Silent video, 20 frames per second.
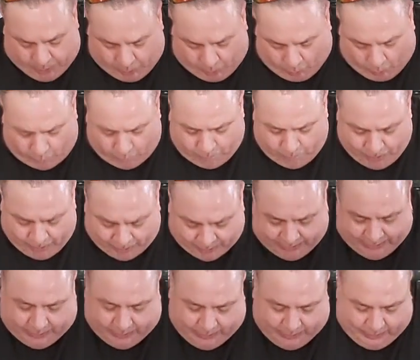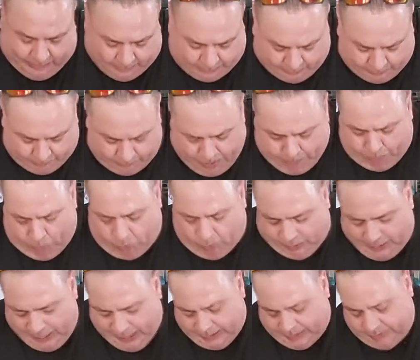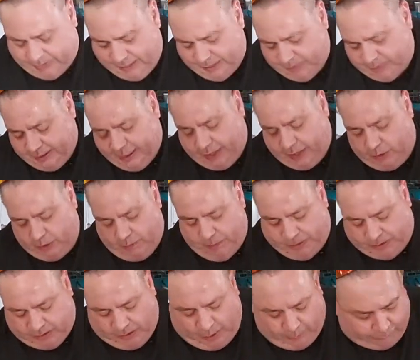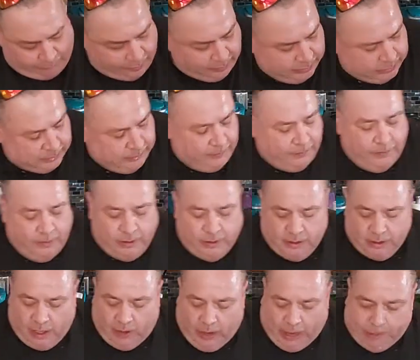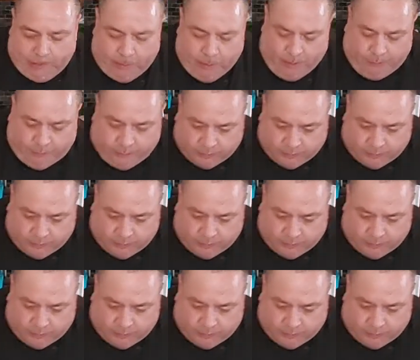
you over mix it, the meatball kind of tends to get a little bit tougher. All right, beautiful.